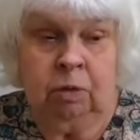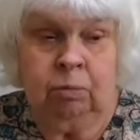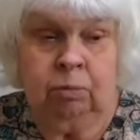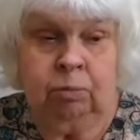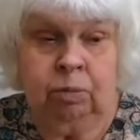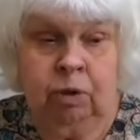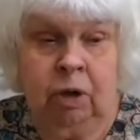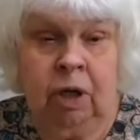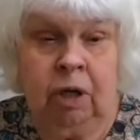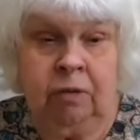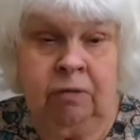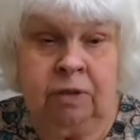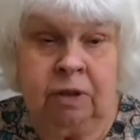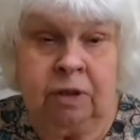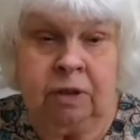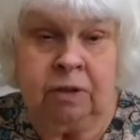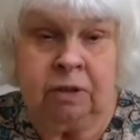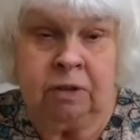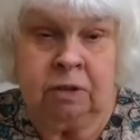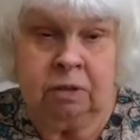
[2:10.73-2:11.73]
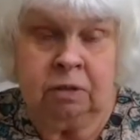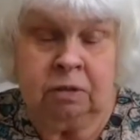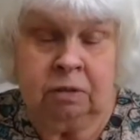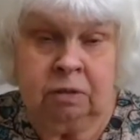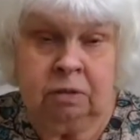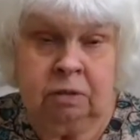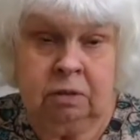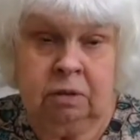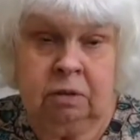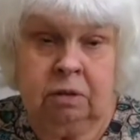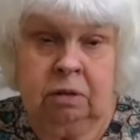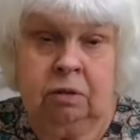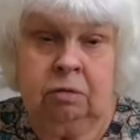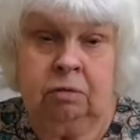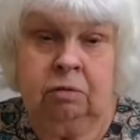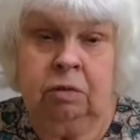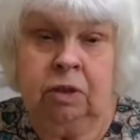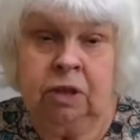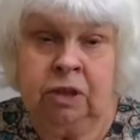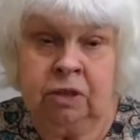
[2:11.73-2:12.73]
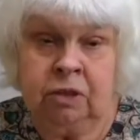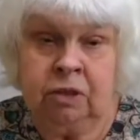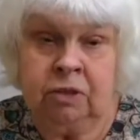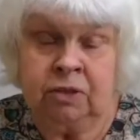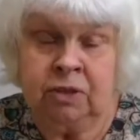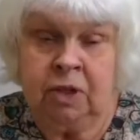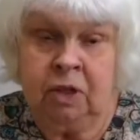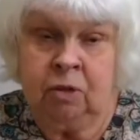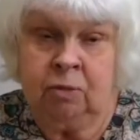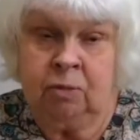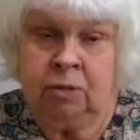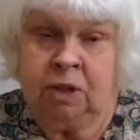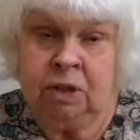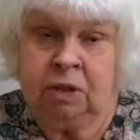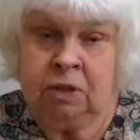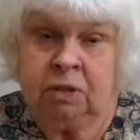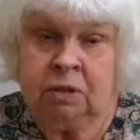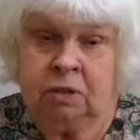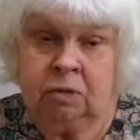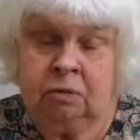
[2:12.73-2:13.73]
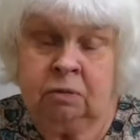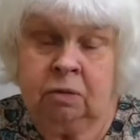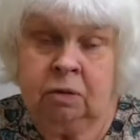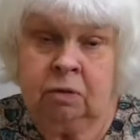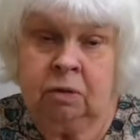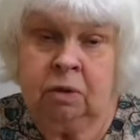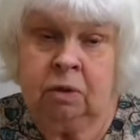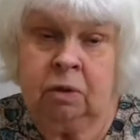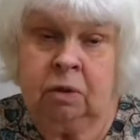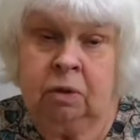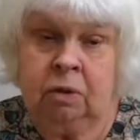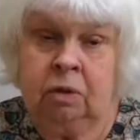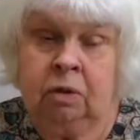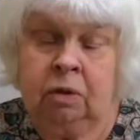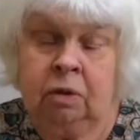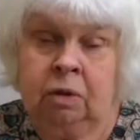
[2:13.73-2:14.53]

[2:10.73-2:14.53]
private religious ceremonies rather than